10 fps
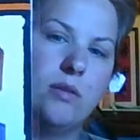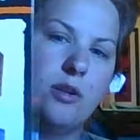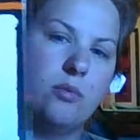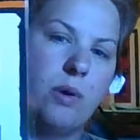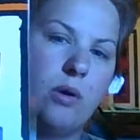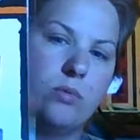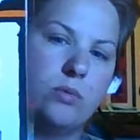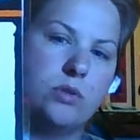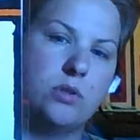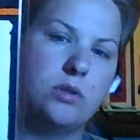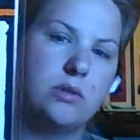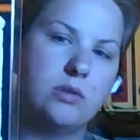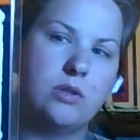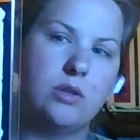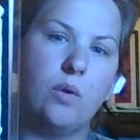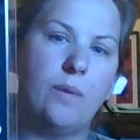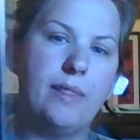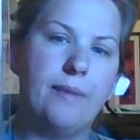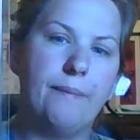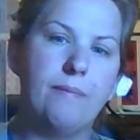little bones to go
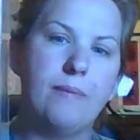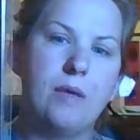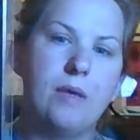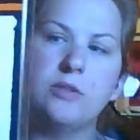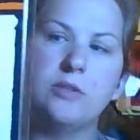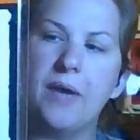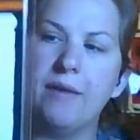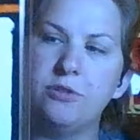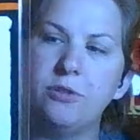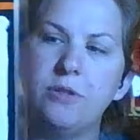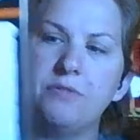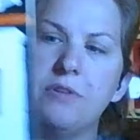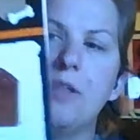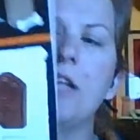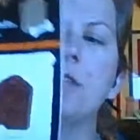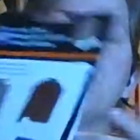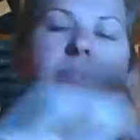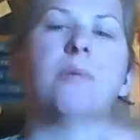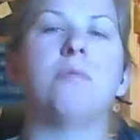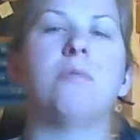with them. So I have 2 different things for
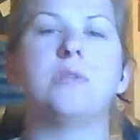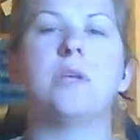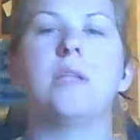bones.